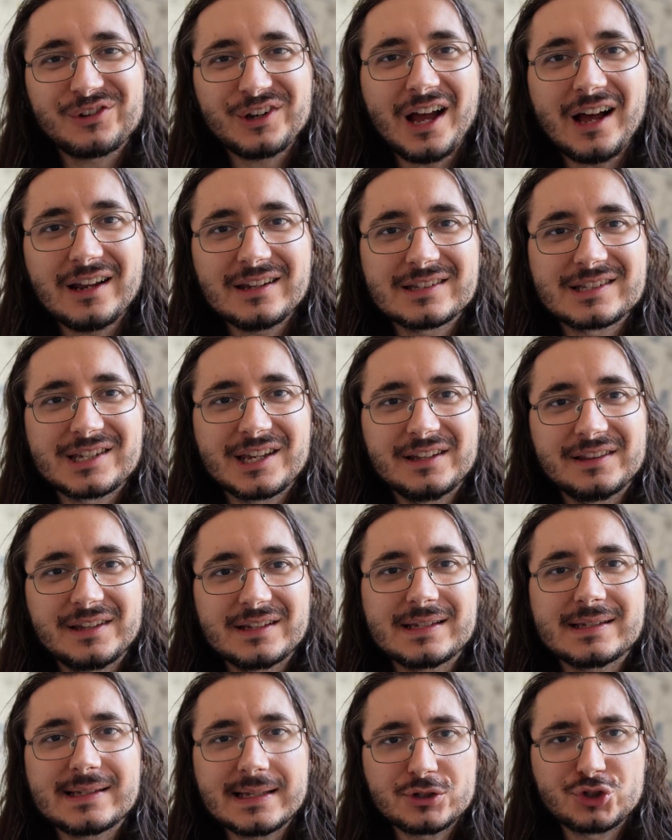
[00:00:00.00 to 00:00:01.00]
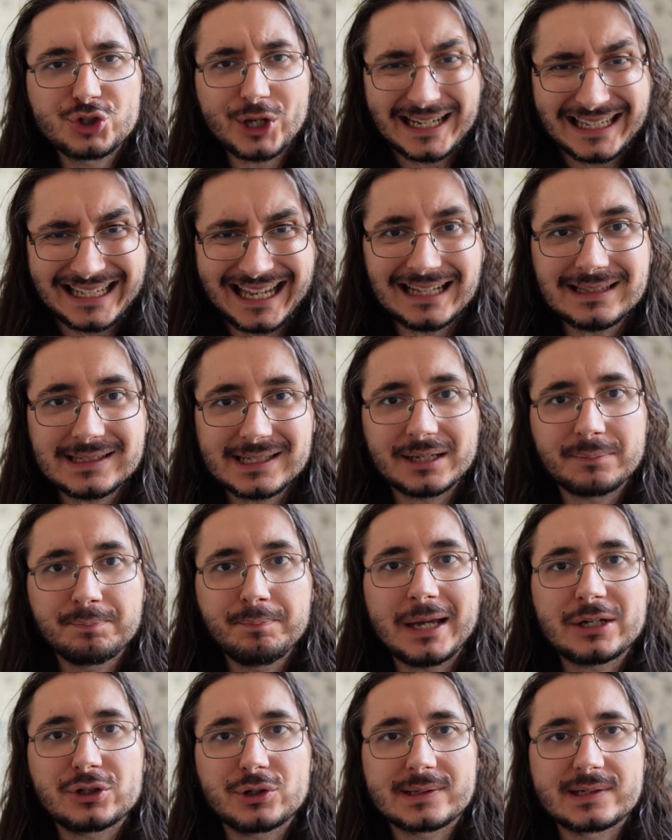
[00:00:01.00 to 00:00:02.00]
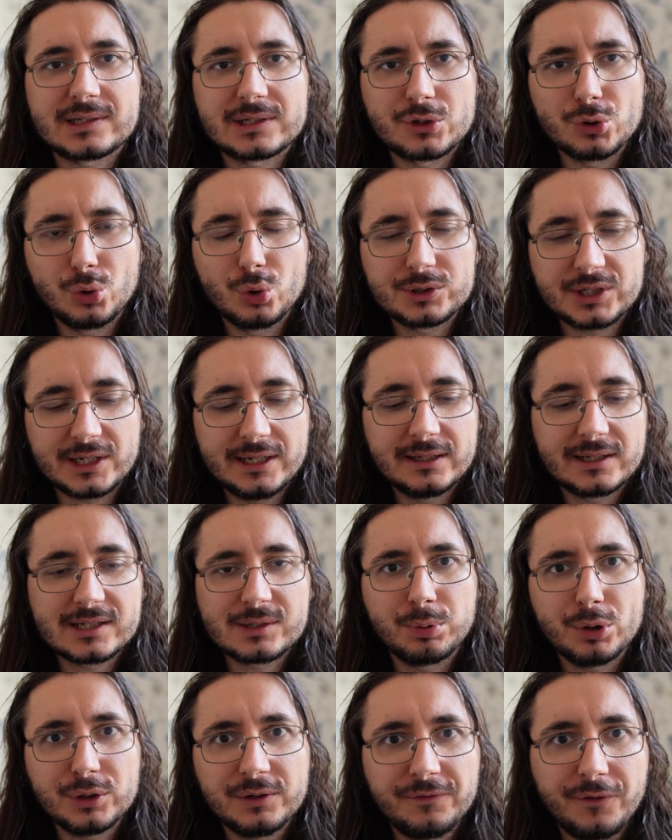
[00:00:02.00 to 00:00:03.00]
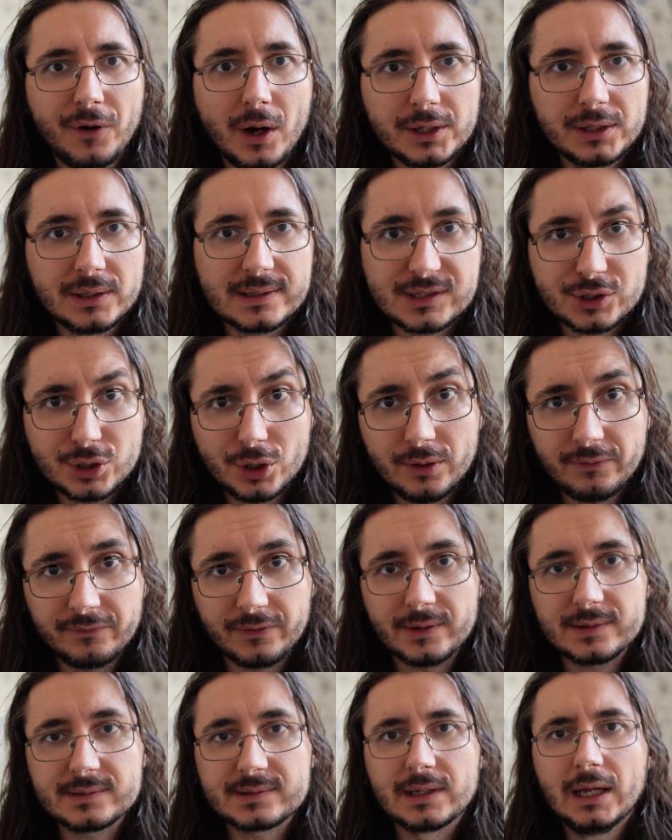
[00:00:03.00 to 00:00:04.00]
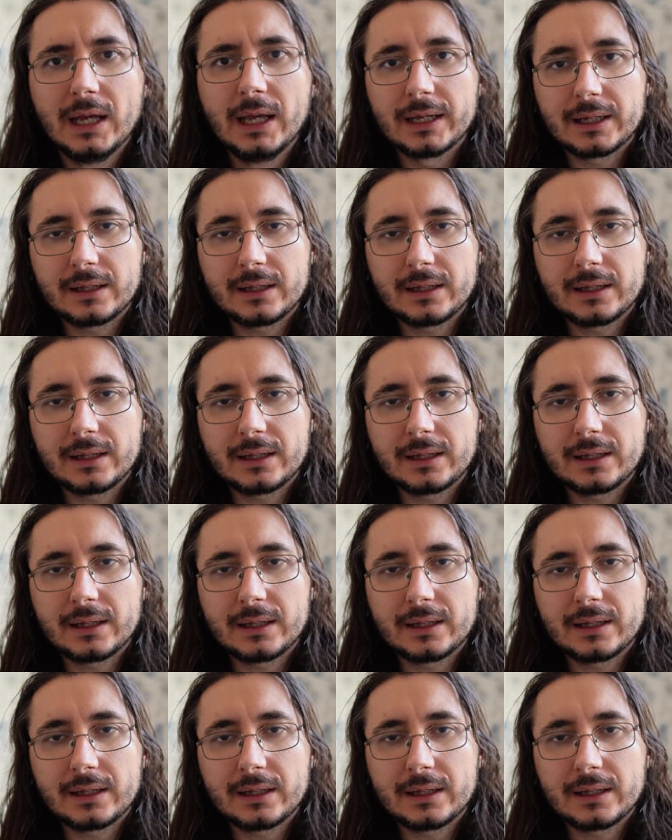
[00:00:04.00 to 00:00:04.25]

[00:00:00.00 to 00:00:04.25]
reality, this is a gigantic matrix stored in the Spotify servers,